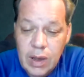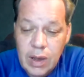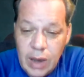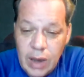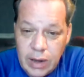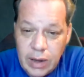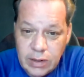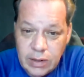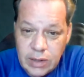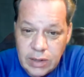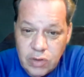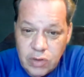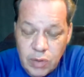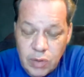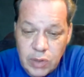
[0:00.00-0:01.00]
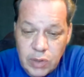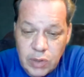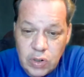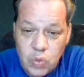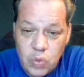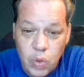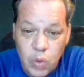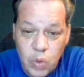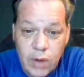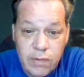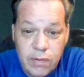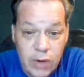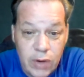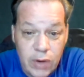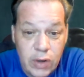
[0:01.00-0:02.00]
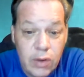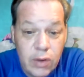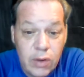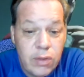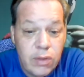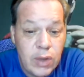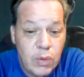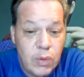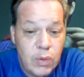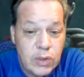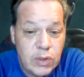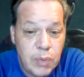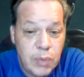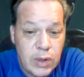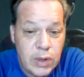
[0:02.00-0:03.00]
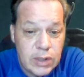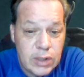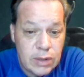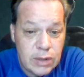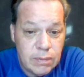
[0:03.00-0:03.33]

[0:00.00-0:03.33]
I did say Trump did do one very good thing when he was in president.